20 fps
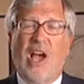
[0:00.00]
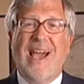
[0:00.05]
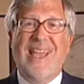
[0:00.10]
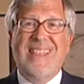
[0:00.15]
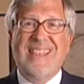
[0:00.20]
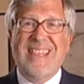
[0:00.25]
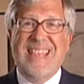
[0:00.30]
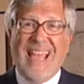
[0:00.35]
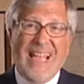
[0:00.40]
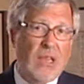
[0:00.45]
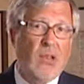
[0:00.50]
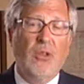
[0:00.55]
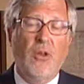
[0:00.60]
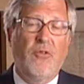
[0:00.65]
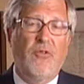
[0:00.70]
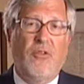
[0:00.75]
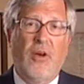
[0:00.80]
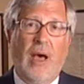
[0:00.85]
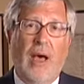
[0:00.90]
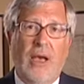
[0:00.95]

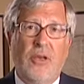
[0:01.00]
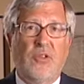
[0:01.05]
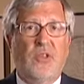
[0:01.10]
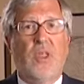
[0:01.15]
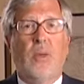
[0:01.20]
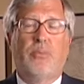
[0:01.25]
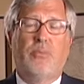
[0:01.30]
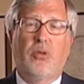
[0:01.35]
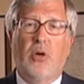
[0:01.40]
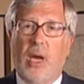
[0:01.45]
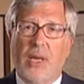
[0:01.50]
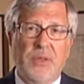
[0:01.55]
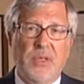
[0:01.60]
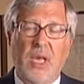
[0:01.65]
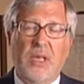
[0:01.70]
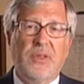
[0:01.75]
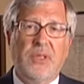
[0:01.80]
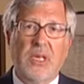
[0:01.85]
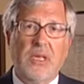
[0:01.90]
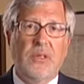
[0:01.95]
identifies the
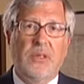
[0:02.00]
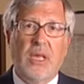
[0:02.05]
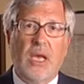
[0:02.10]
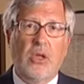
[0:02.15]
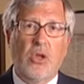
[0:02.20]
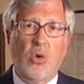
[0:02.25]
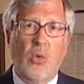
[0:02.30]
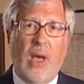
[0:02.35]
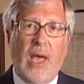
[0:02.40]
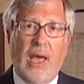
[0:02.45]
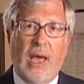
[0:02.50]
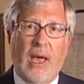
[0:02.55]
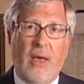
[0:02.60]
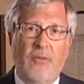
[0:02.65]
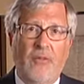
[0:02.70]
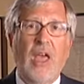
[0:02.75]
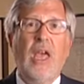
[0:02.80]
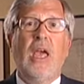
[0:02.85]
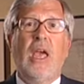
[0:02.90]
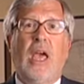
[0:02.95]
processes that you
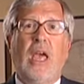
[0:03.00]
have